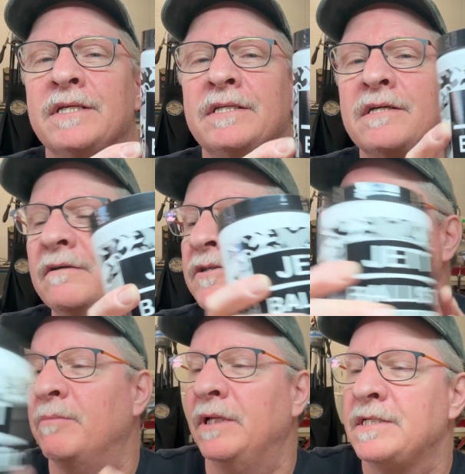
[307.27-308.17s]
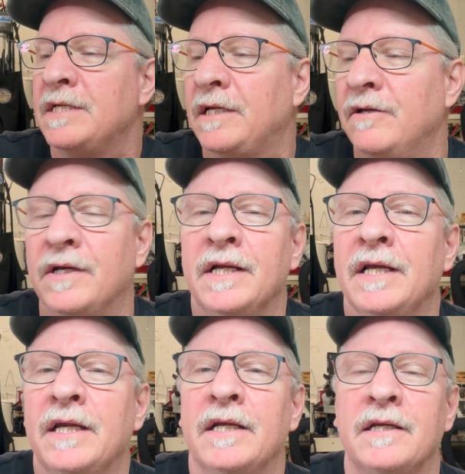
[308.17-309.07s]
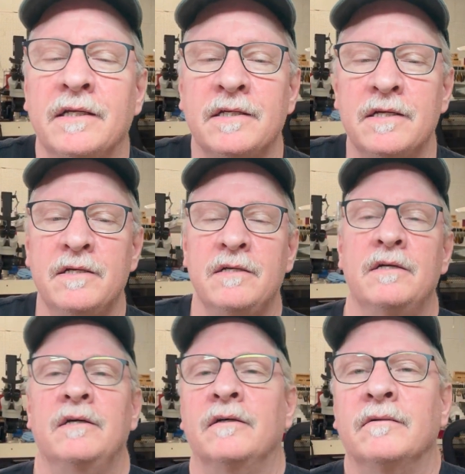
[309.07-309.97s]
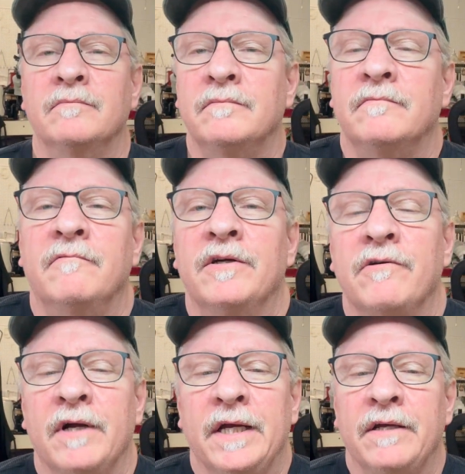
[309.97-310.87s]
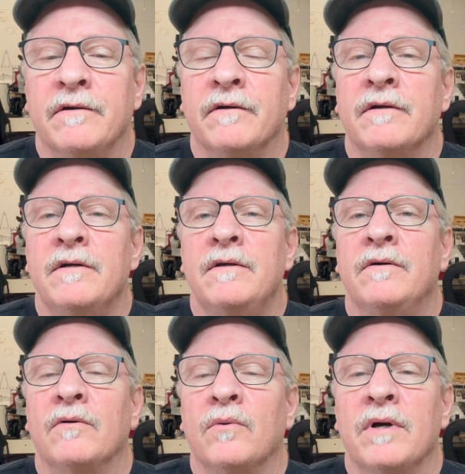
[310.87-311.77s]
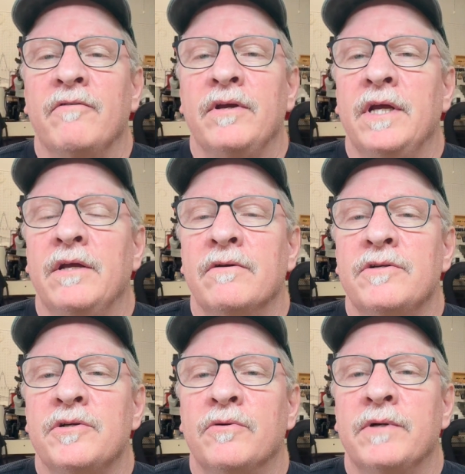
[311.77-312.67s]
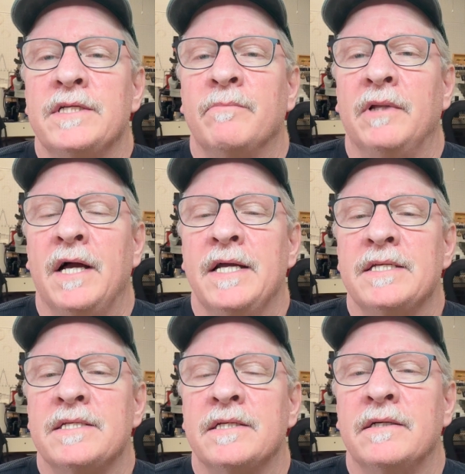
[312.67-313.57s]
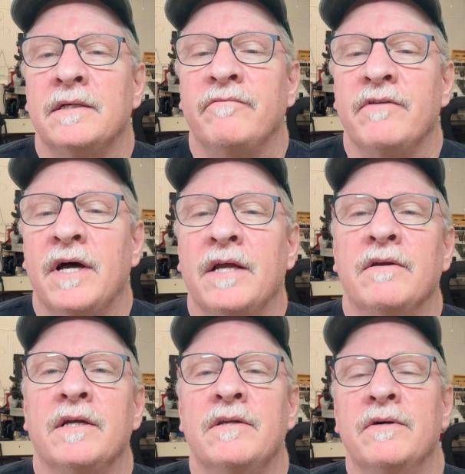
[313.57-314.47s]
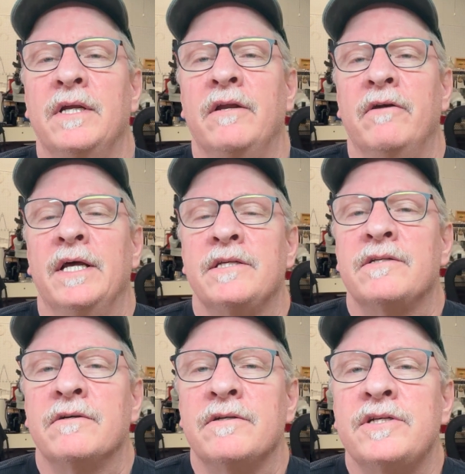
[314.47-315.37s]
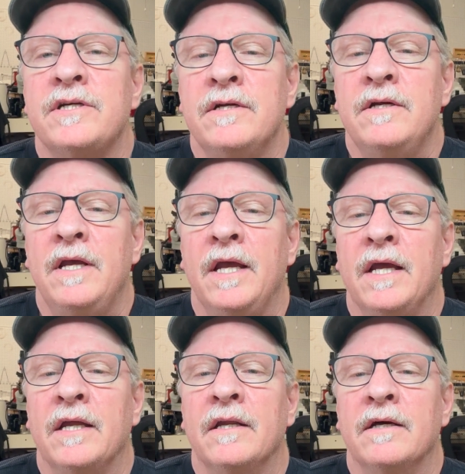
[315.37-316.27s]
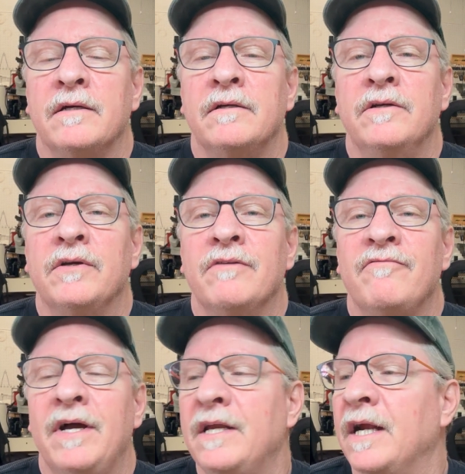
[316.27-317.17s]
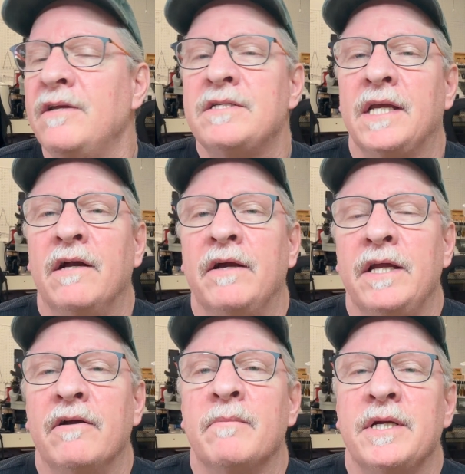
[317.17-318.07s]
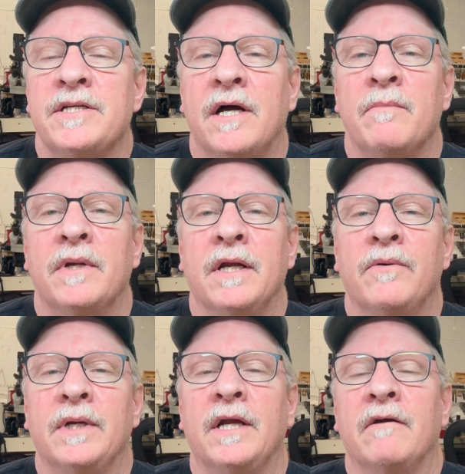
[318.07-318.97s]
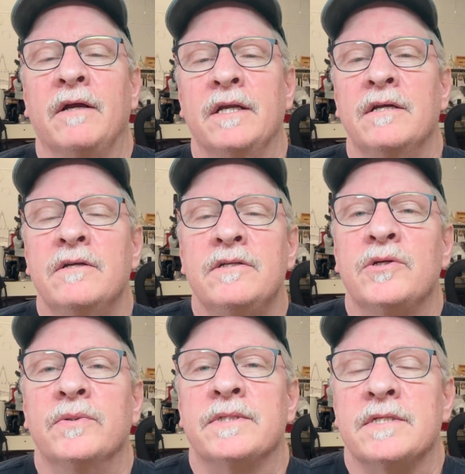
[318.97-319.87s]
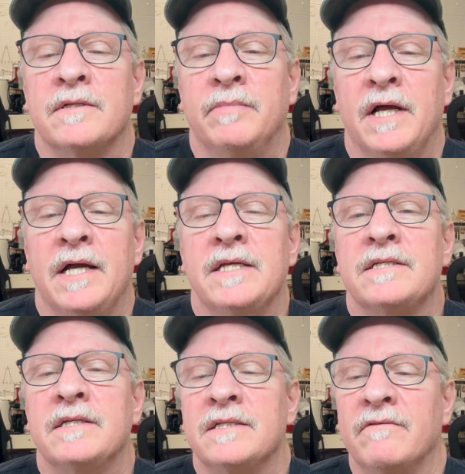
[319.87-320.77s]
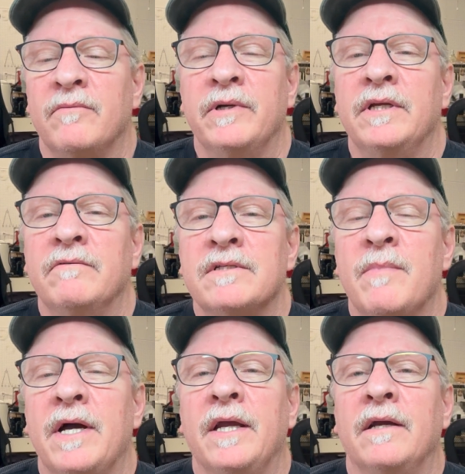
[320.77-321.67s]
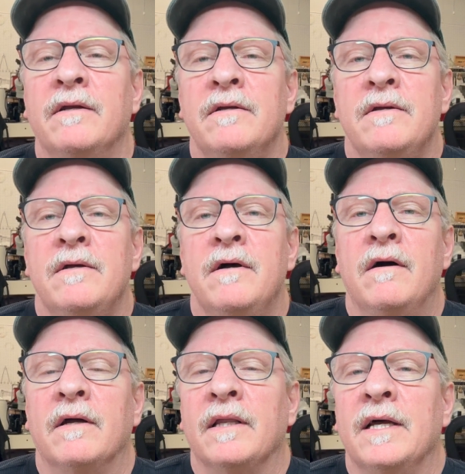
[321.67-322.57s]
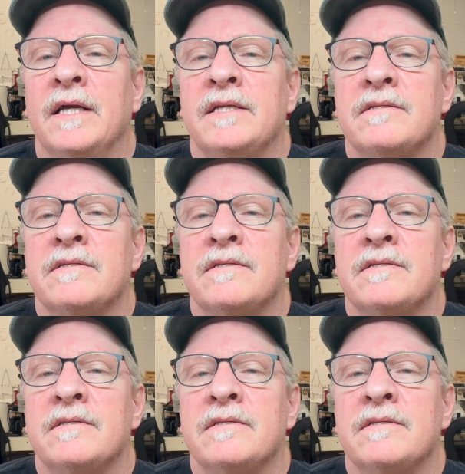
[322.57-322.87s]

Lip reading: It's called Jett Ballistic. You can get it at Rio Grande or wherever you get your jewelry supplies. If not, you can do an internet search and you can find it. I used to carry it here in my shop, but I quit carrying tools and supplies because everybody was buying online.